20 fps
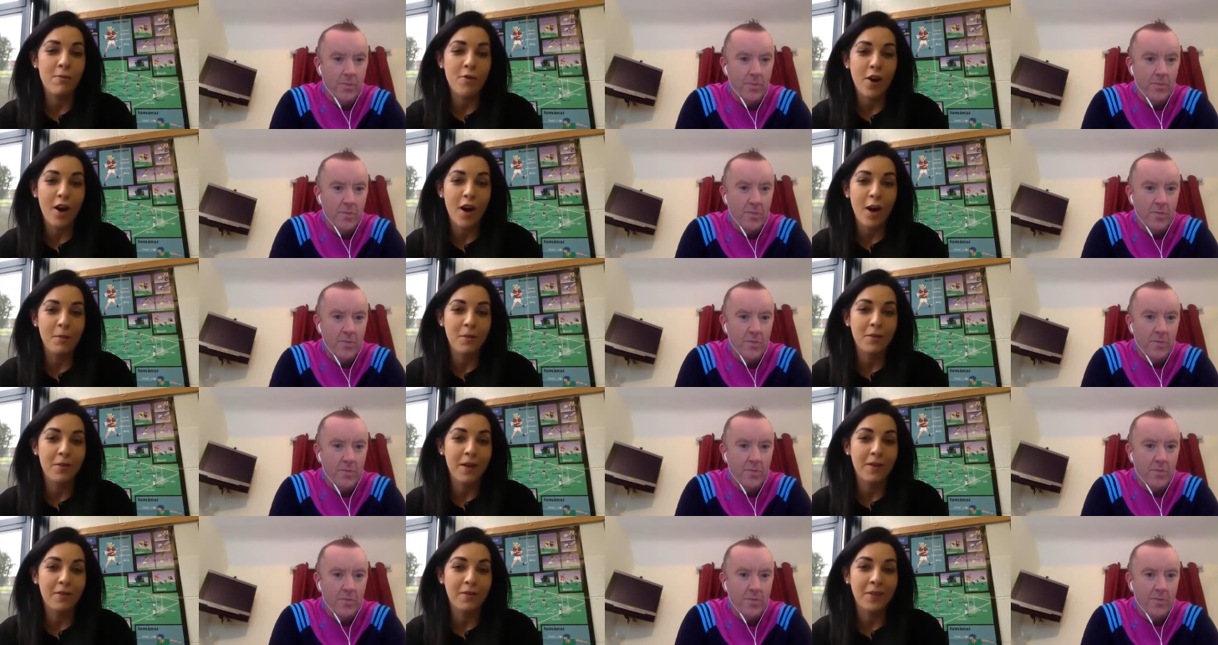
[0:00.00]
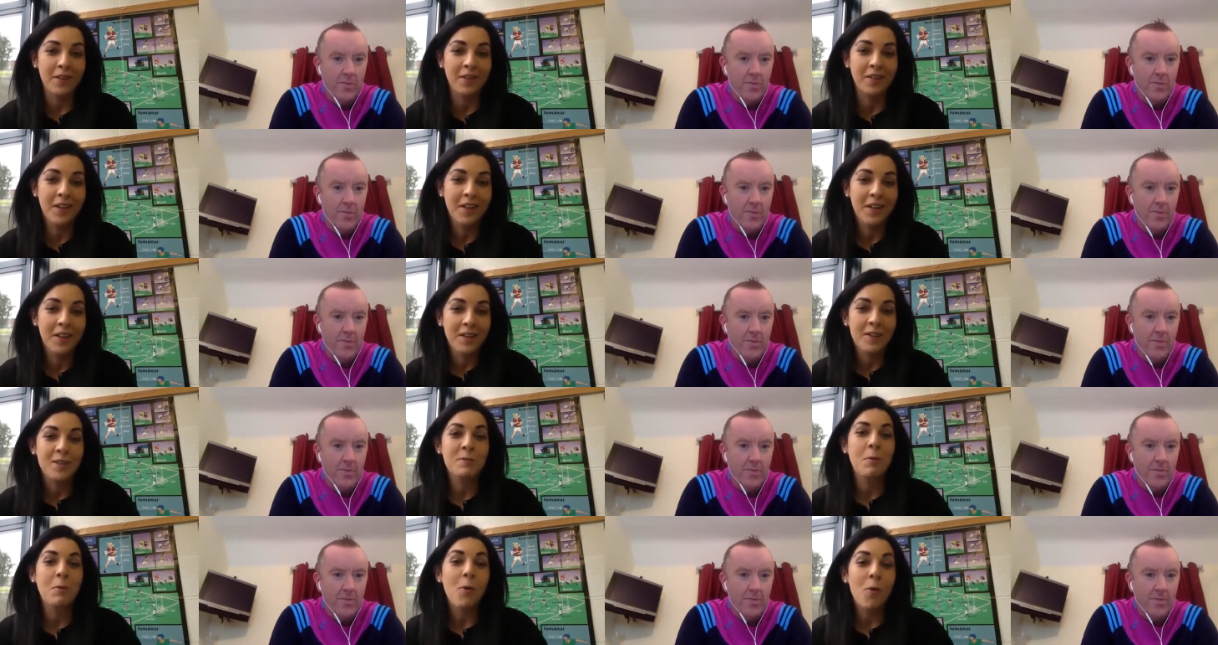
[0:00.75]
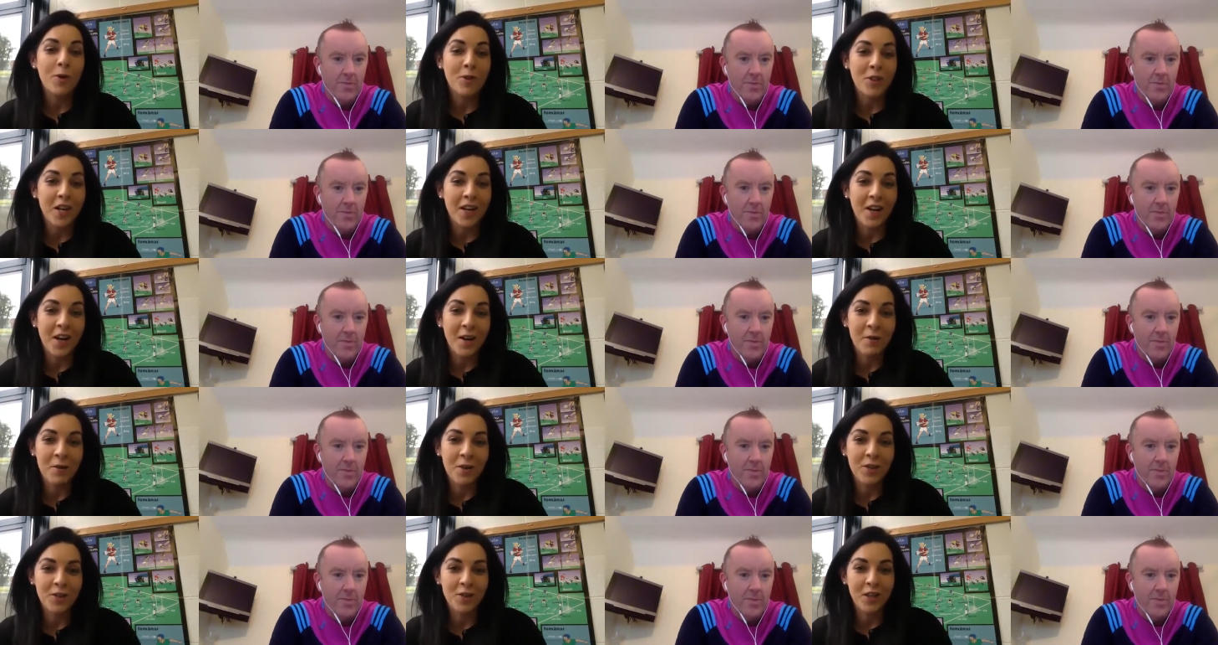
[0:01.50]
Speaker 1: job of having sport and
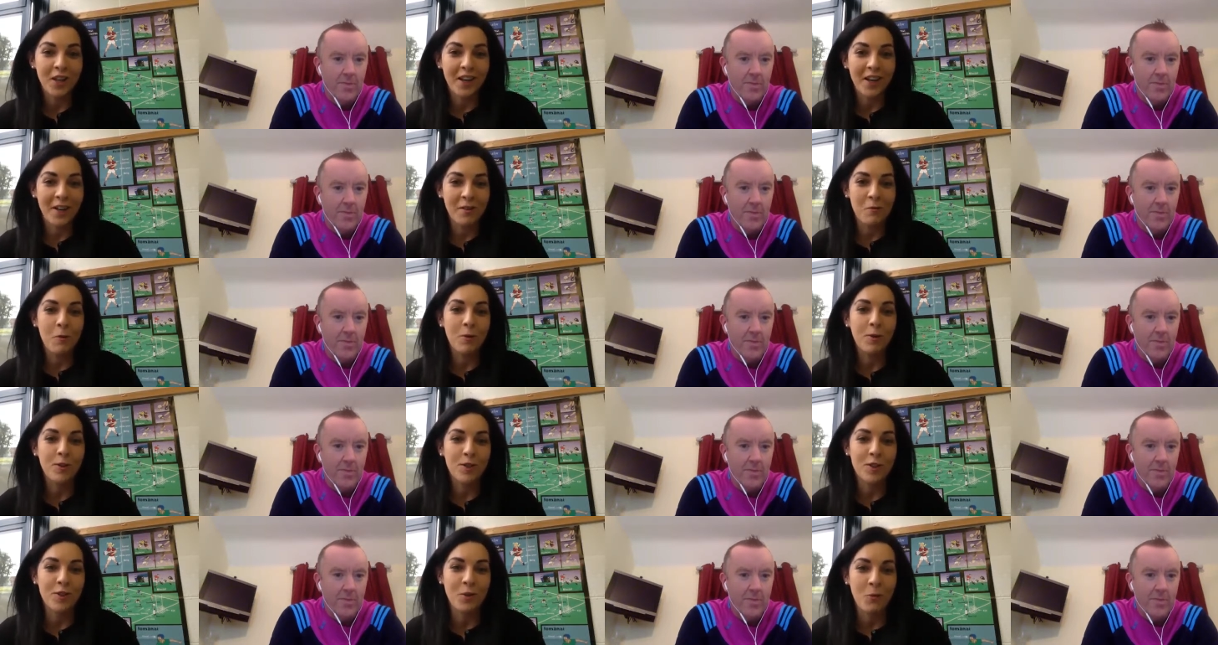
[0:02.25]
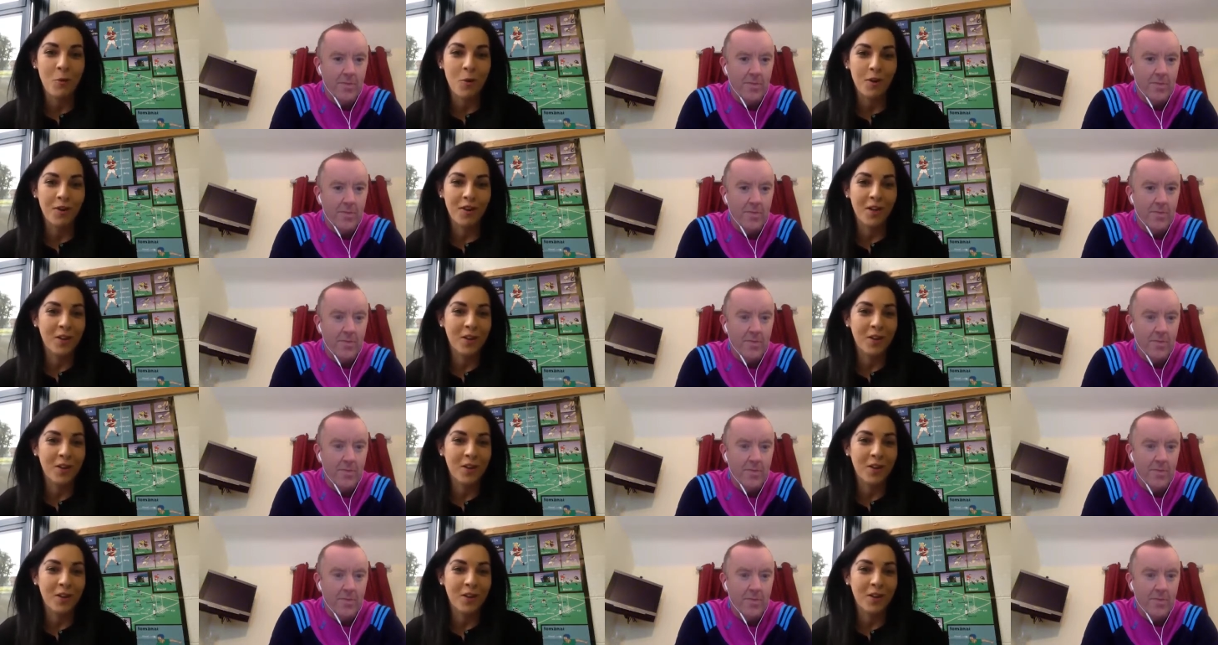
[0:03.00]
Irish uh, rolled into one. I